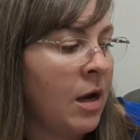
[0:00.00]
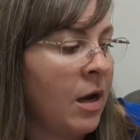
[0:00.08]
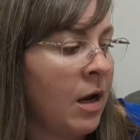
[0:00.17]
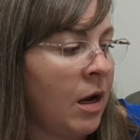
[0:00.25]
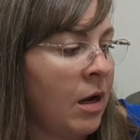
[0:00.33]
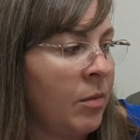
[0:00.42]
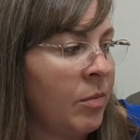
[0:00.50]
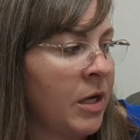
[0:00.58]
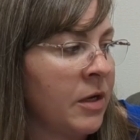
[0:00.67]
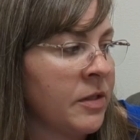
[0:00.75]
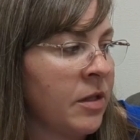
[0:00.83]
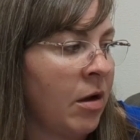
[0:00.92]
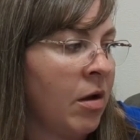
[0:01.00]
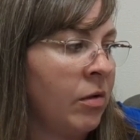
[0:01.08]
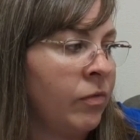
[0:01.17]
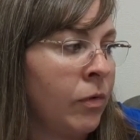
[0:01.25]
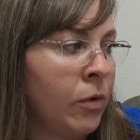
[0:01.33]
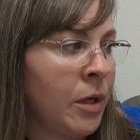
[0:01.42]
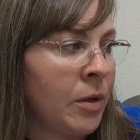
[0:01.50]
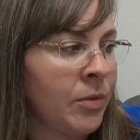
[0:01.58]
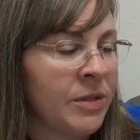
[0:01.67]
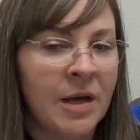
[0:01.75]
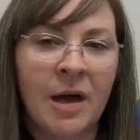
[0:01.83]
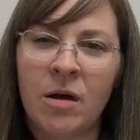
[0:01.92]
uh, because the call for
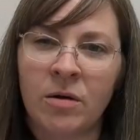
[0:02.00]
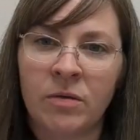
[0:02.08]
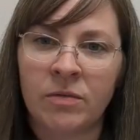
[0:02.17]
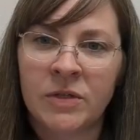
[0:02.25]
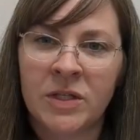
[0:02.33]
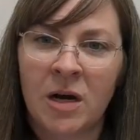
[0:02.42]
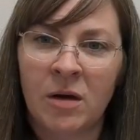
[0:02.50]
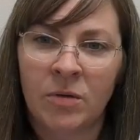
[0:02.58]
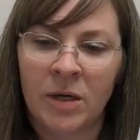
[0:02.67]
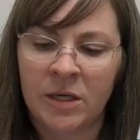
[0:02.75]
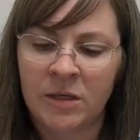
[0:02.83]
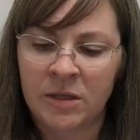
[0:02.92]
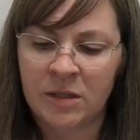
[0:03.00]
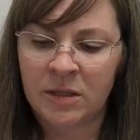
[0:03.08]
was out of stock when I